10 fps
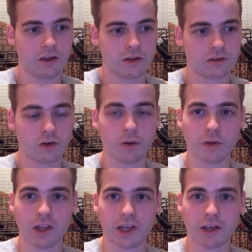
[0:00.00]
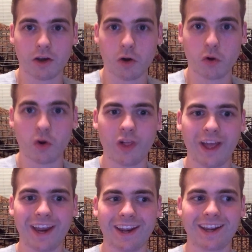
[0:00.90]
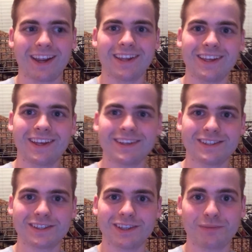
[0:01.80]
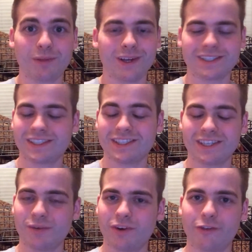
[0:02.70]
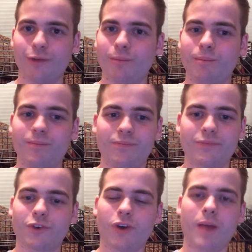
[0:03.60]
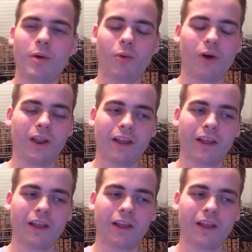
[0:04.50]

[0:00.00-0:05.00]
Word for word: So I'm gonna like go like just places and just get whatever the crap I want.